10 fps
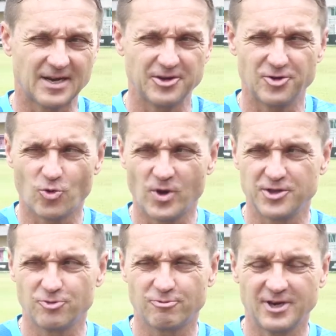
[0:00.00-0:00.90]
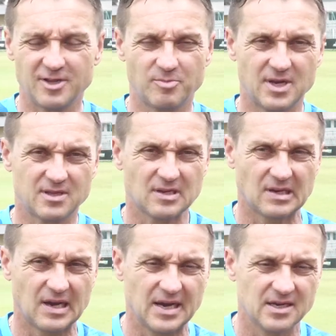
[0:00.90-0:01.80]
I don't know what you read, but
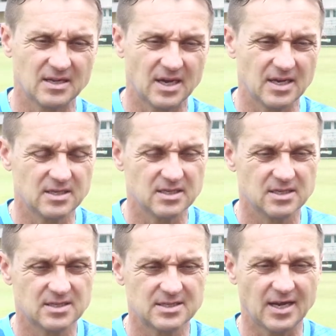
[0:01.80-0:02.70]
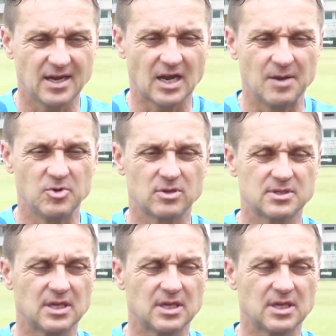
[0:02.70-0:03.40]
I didn't say I'm not